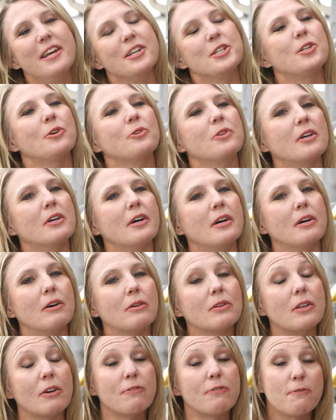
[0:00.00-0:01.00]
So the
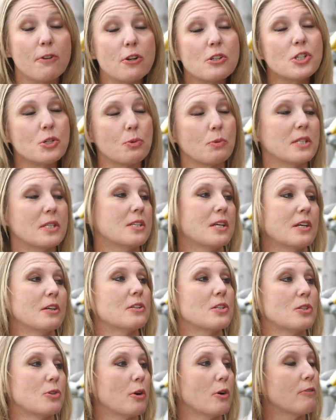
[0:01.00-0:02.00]
the first
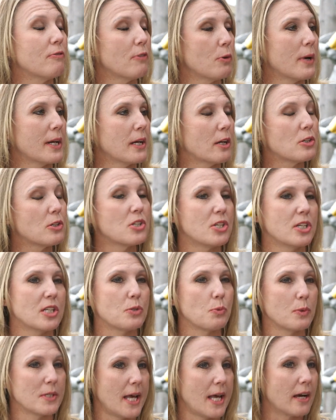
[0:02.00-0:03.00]
retail store for Renard's
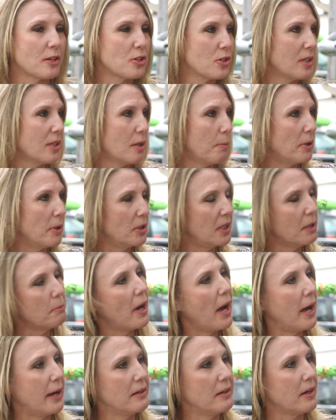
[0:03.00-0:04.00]
cheese was actually the building
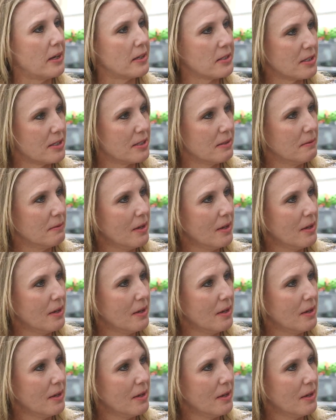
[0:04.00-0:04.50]
behind us.